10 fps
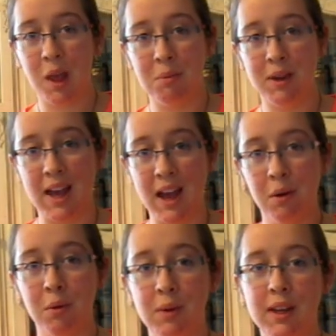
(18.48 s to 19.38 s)
but yeah,
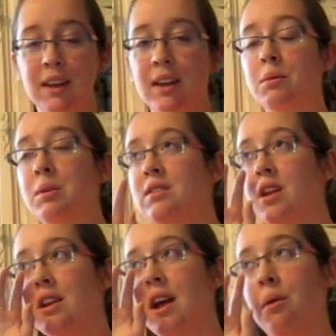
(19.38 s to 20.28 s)
we, we
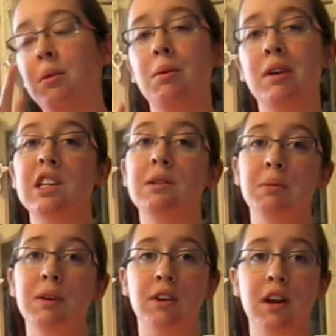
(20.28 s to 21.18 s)
started out, we went to
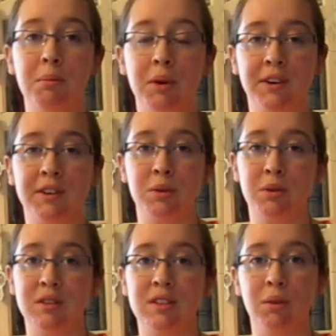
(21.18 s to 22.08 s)
Beaverdale Books, which
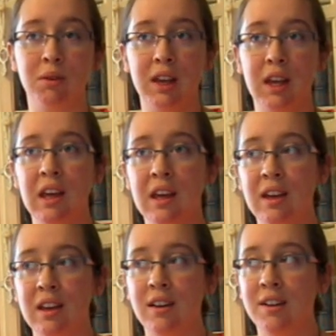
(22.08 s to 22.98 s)
was the only
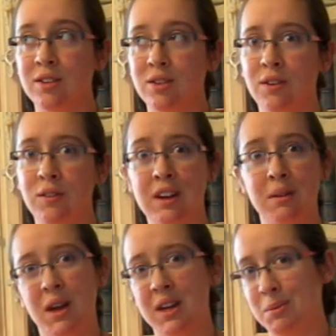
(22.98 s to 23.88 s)
sort of
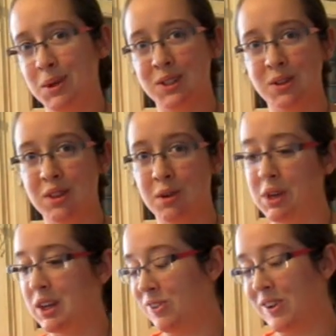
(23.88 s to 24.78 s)
independent bookstore that
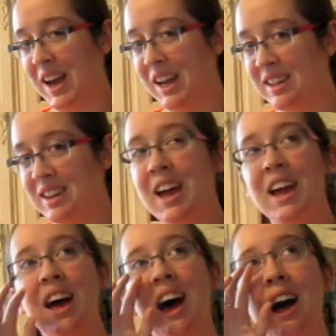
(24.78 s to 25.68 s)
we could find.
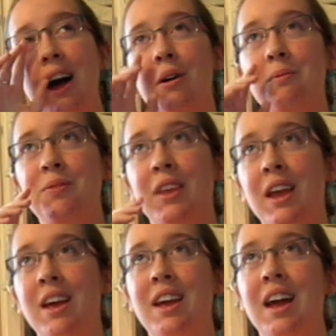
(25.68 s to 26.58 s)
um,
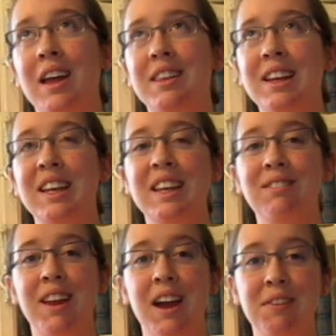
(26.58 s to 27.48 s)
and they didn't
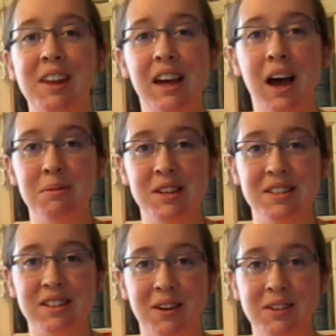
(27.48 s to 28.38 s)
even have any
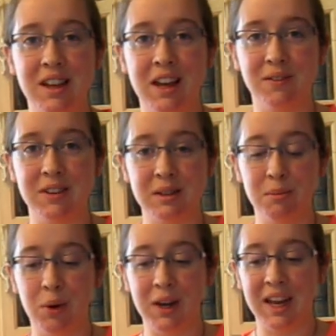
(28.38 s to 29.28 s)
copies, so that was kind of
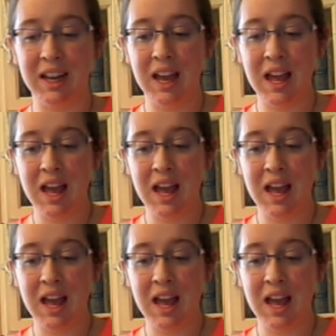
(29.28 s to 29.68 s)
disappointing.